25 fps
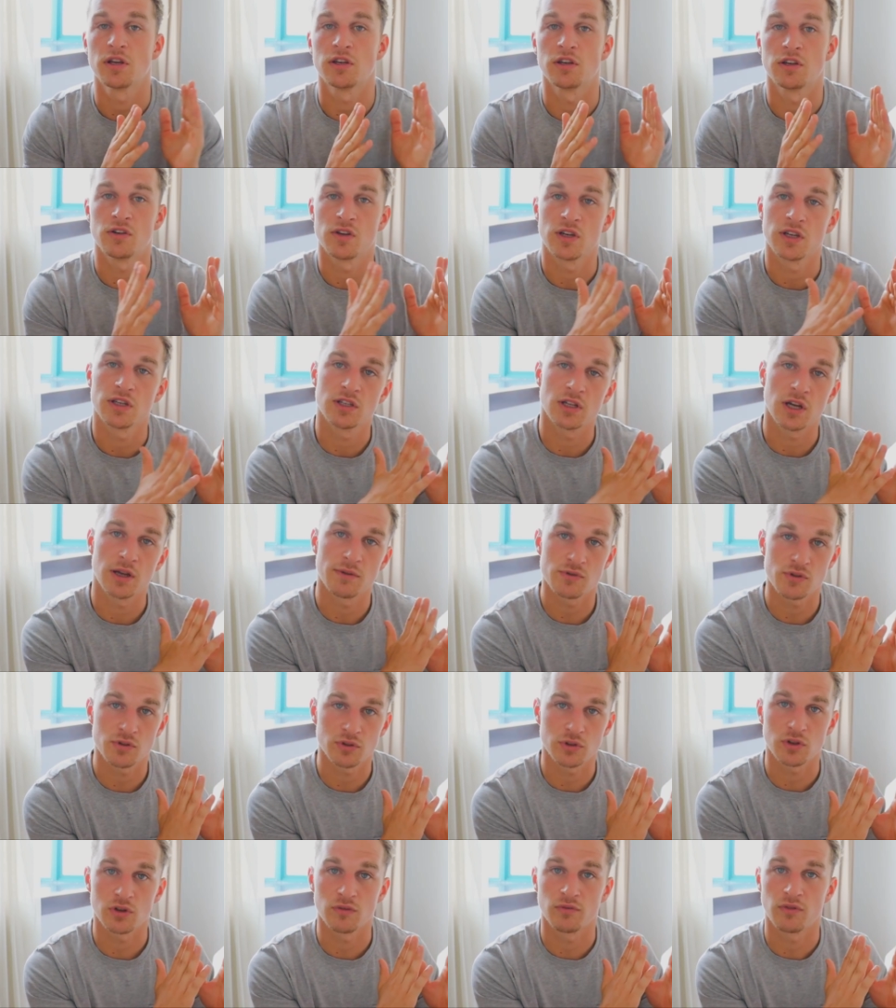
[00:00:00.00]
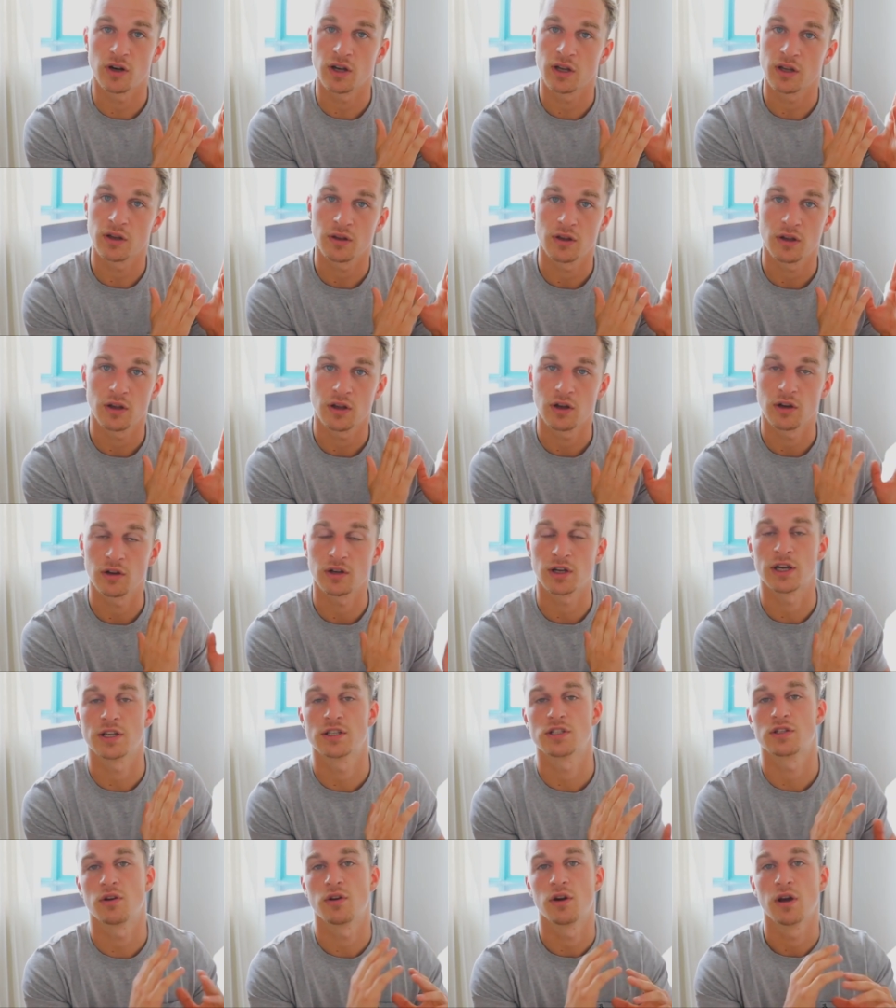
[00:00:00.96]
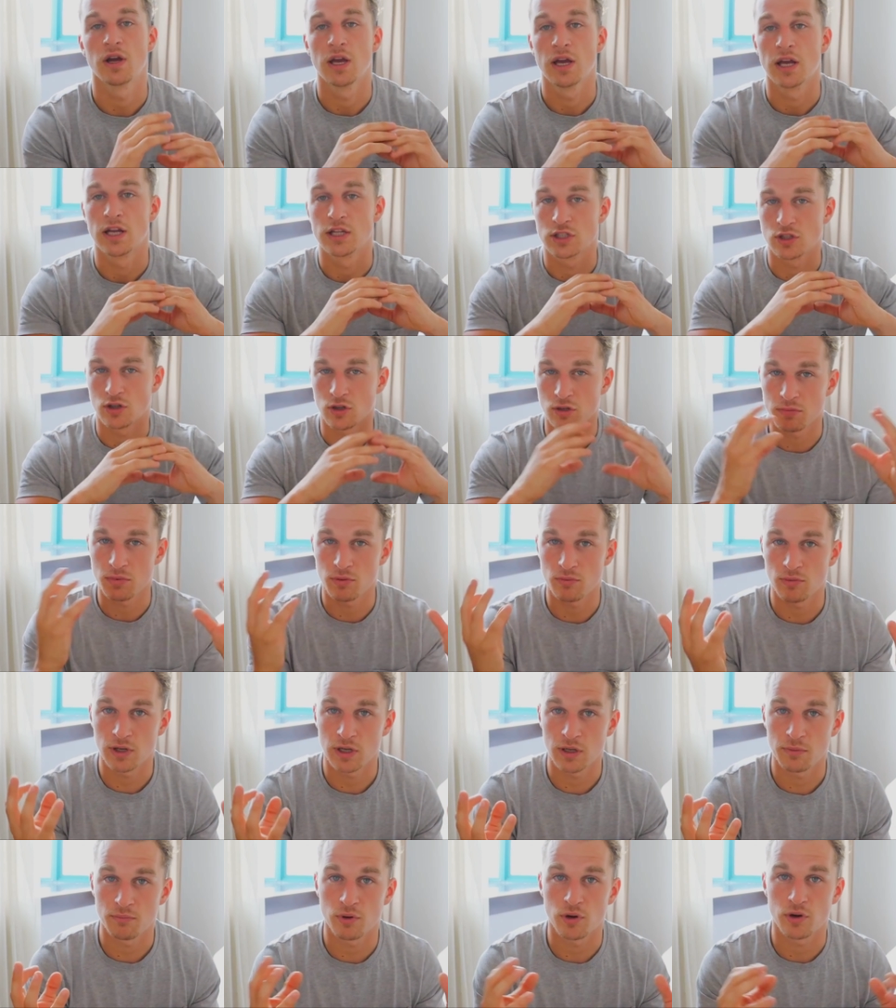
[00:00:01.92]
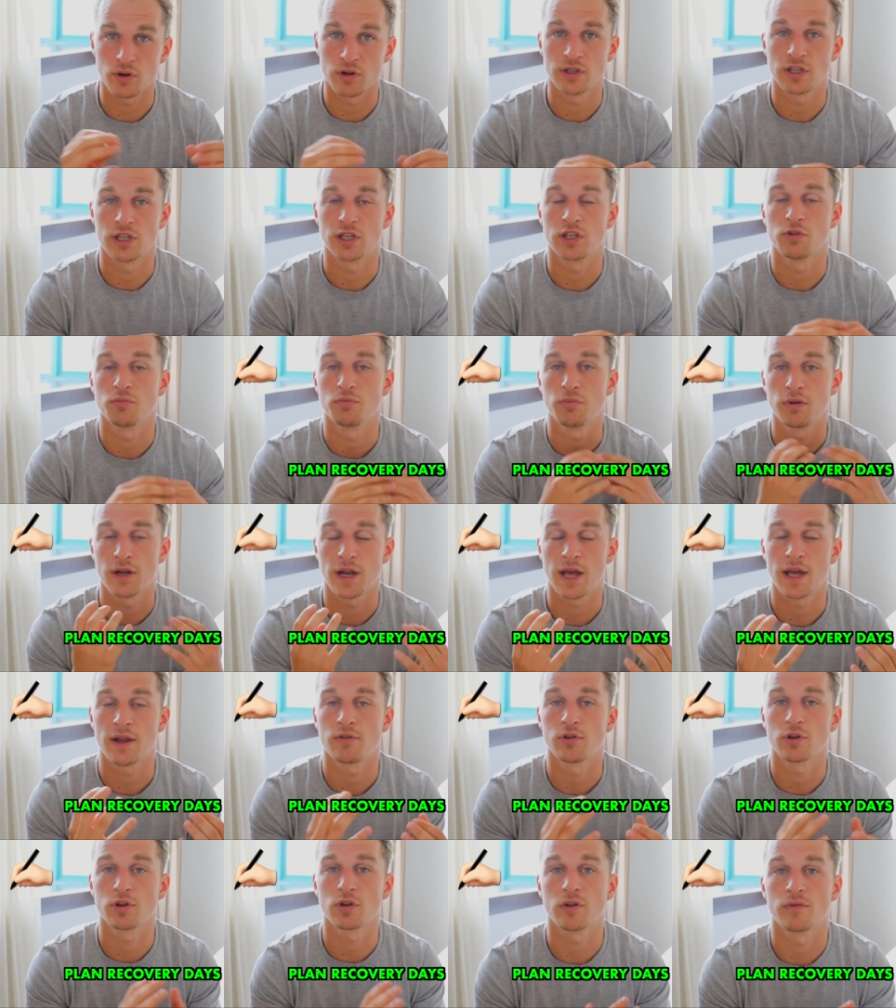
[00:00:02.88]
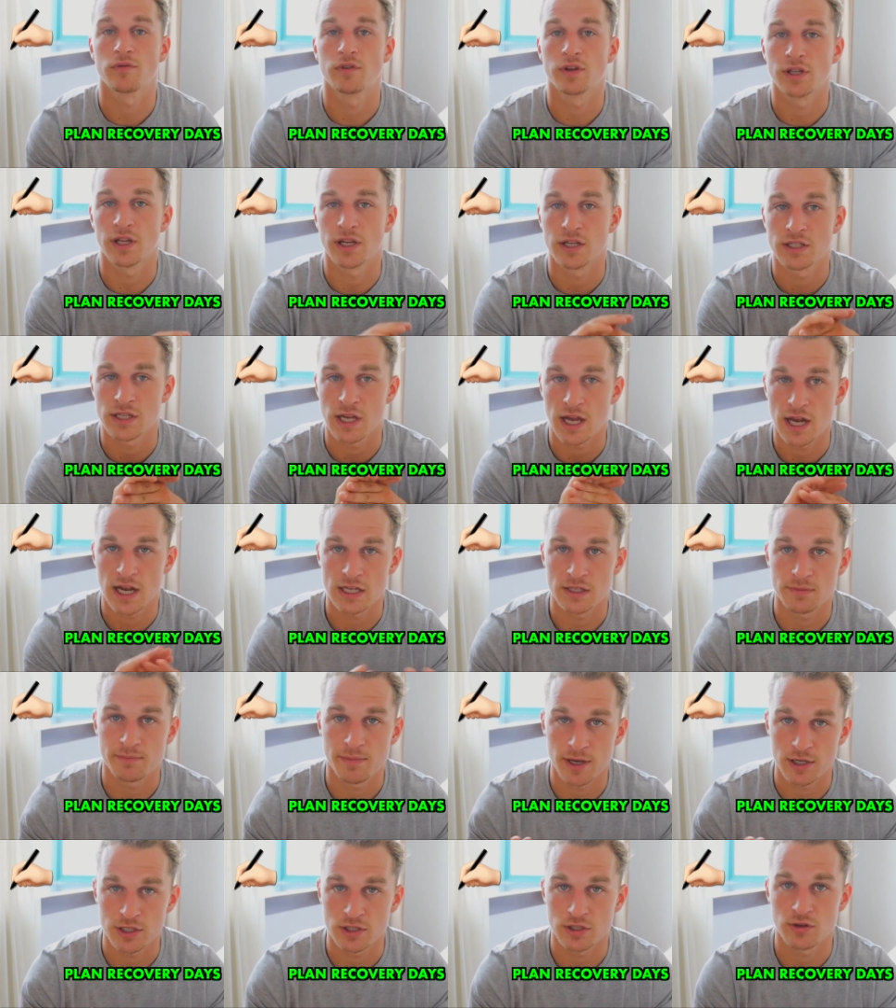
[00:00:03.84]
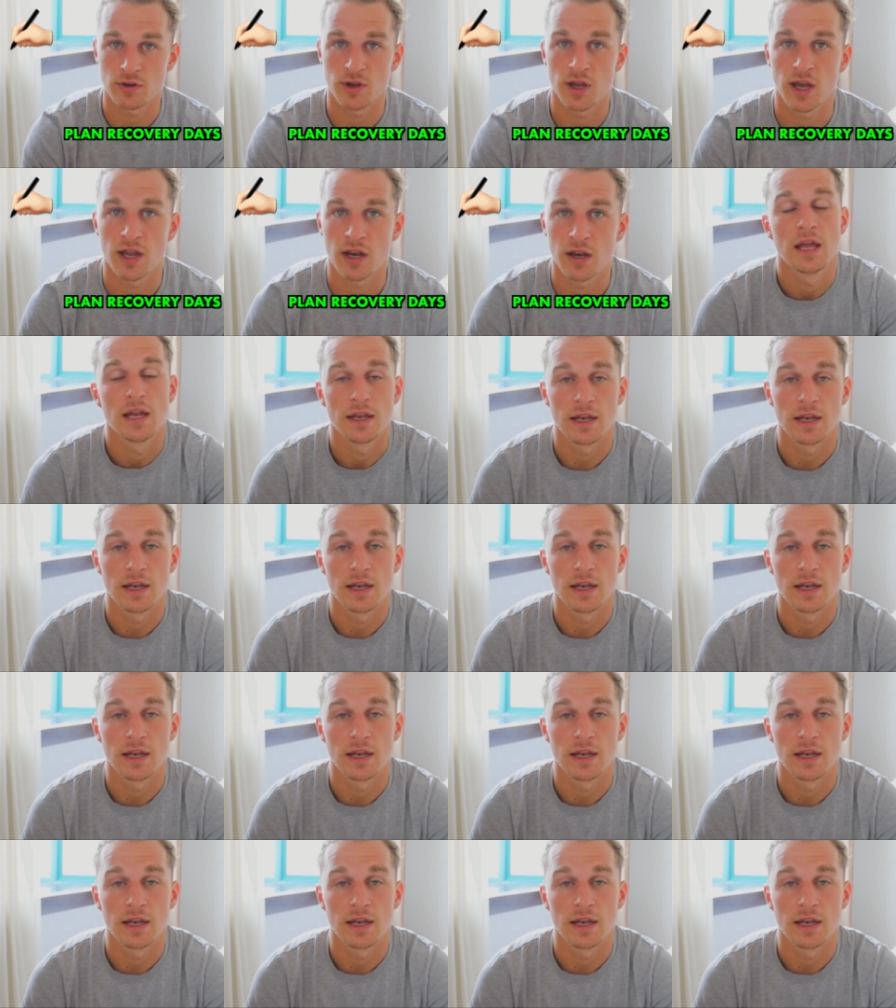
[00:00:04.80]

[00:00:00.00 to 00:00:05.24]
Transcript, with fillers: and you need times of recovery. Okay, so it's going to be really important that you plan recovery days as best you can.